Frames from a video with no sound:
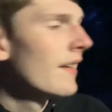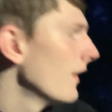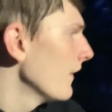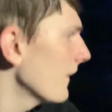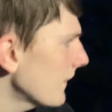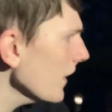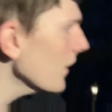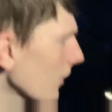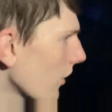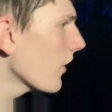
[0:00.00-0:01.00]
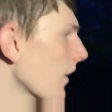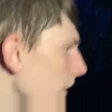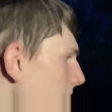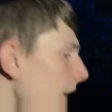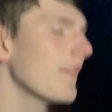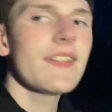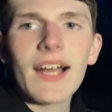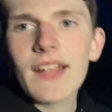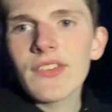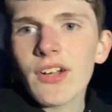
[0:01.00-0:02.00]
The second car, it's the
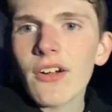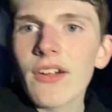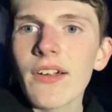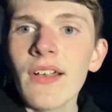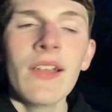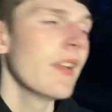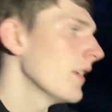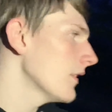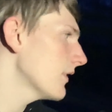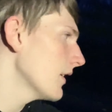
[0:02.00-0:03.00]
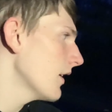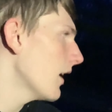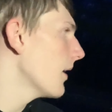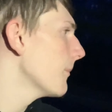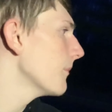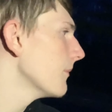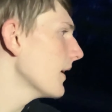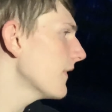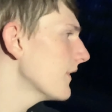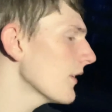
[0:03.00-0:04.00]
guy's car. Um, it's
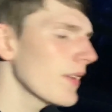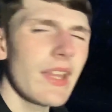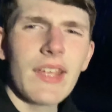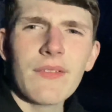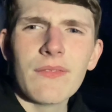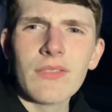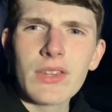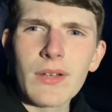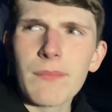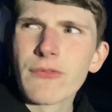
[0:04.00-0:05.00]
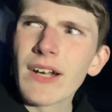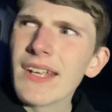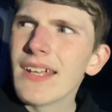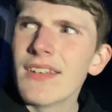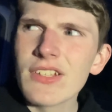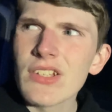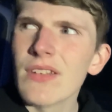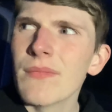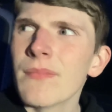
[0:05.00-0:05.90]
not really in the running condition.